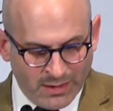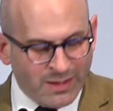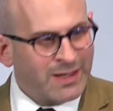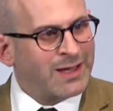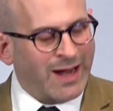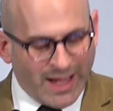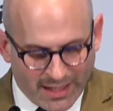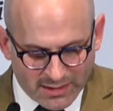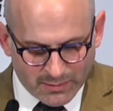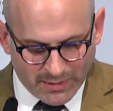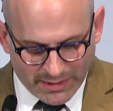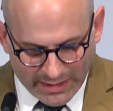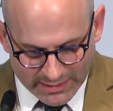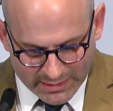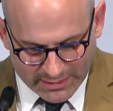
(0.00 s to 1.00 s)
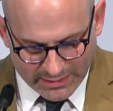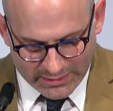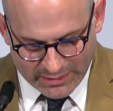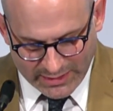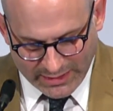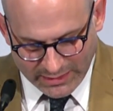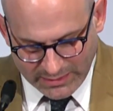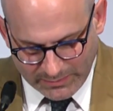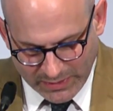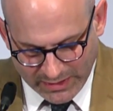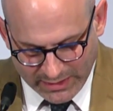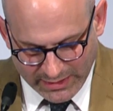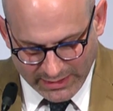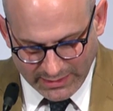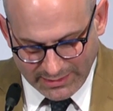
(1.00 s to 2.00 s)
Yet, as with legislation against
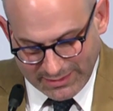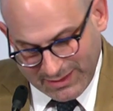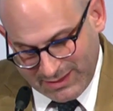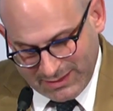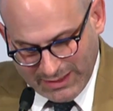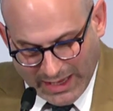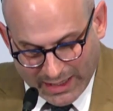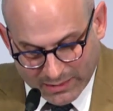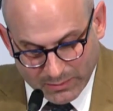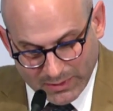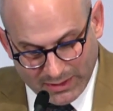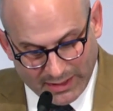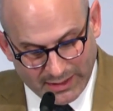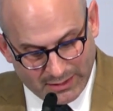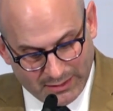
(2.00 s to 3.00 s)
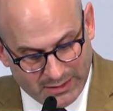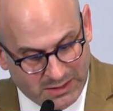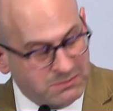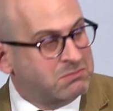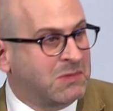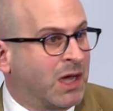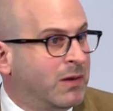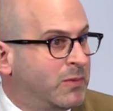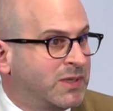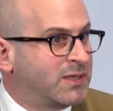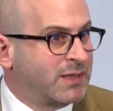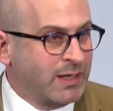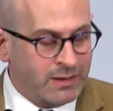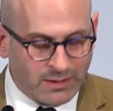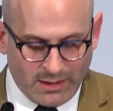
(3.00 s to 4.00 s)
BDS, this act would likely not
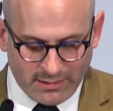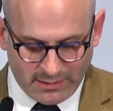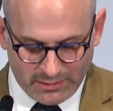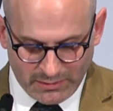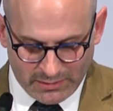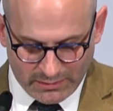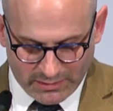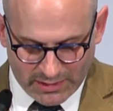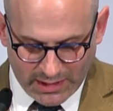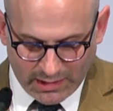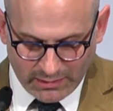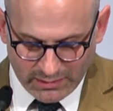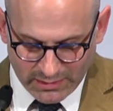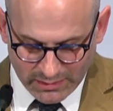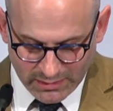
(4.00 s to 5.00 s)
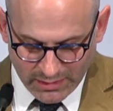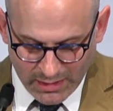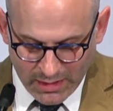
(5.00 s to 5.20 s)
withstand constitutional challenges,